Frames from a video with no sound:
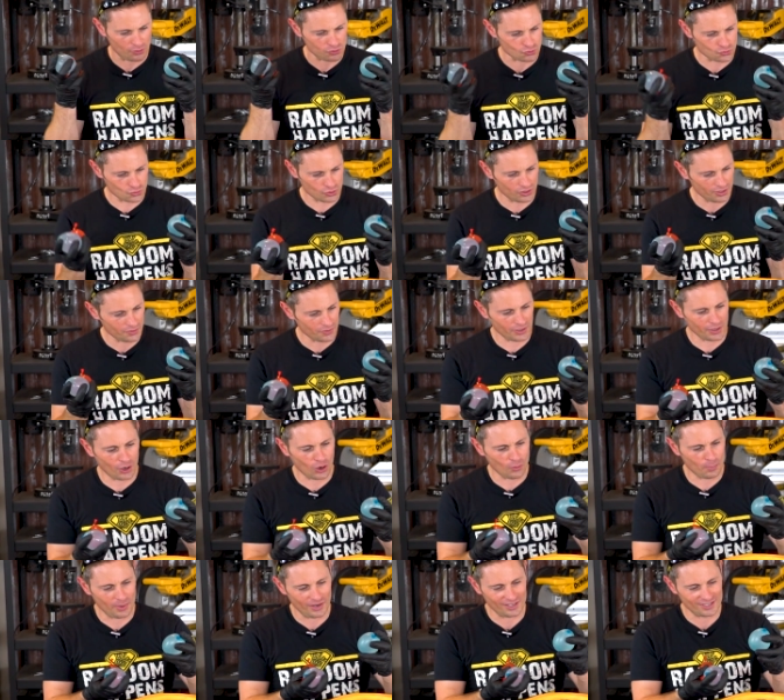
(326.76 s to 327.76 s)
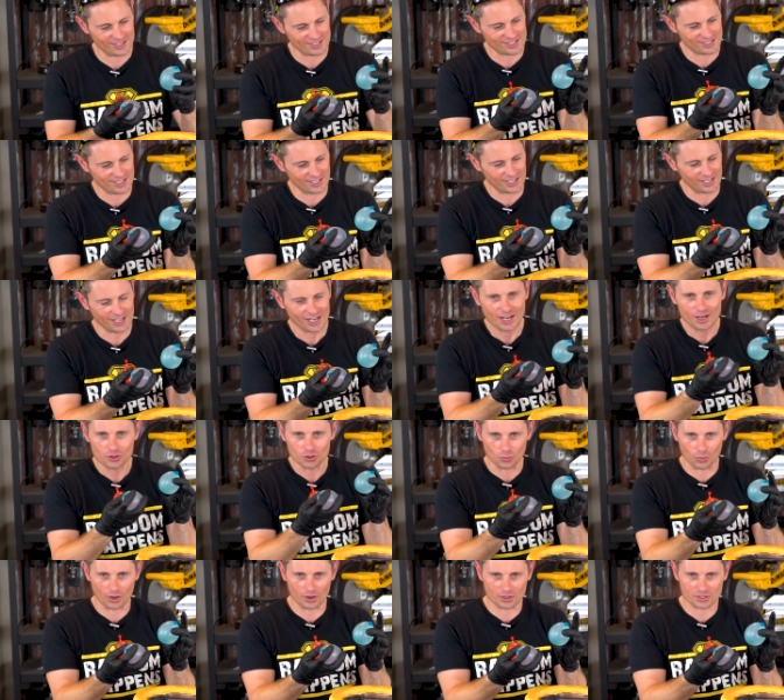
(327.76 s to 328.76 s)
I was really, really hoping to see
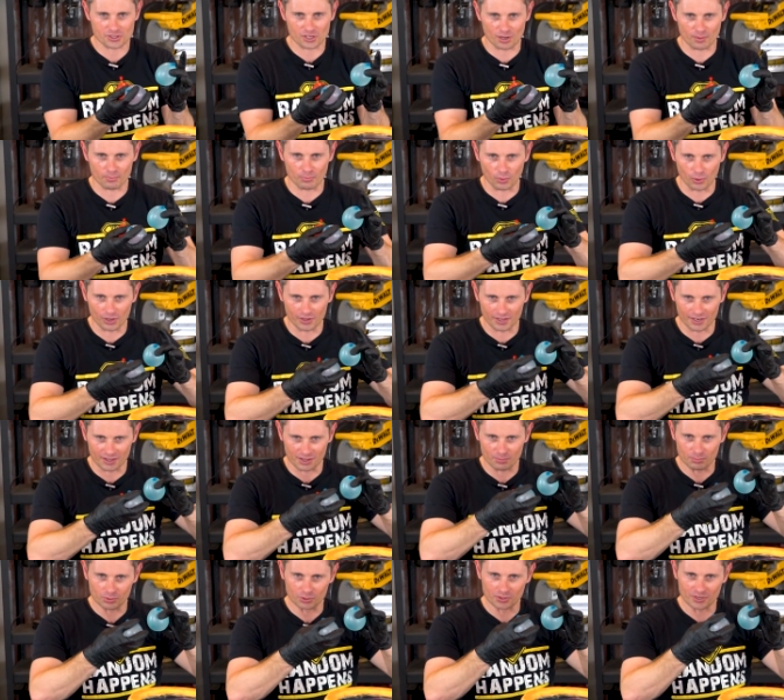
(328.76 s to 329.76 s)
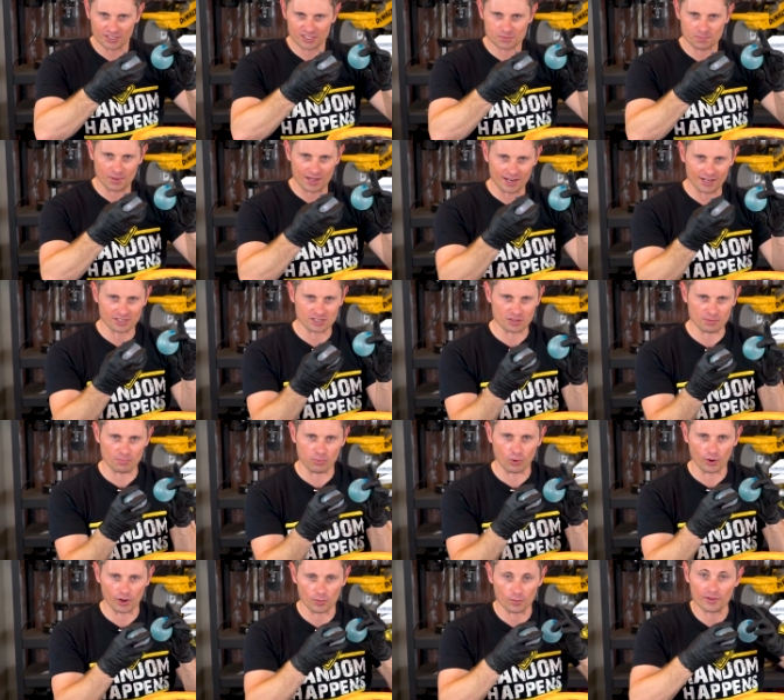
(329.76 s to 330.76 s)
the water start boiling and the balloon expanding to the
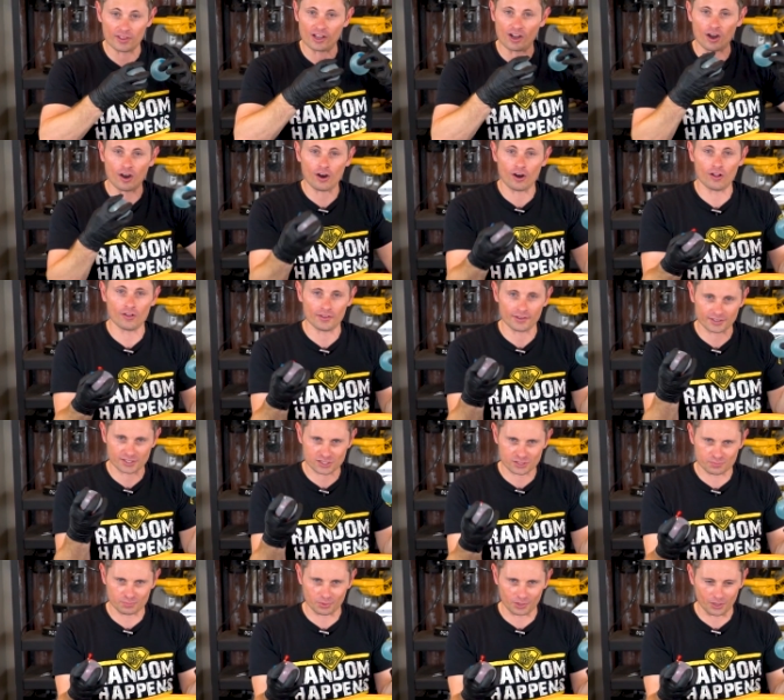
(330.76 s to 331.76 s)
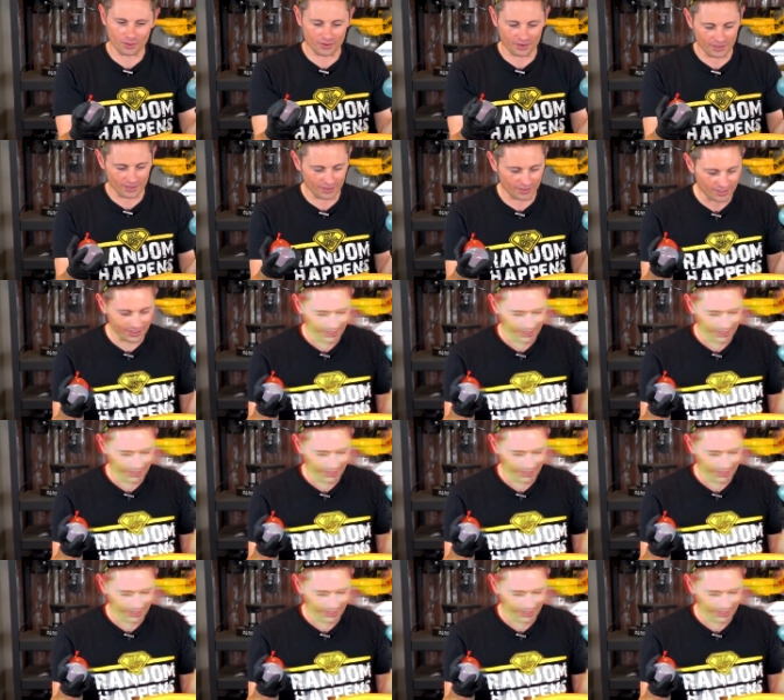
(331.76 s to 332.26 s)
point where they all exploded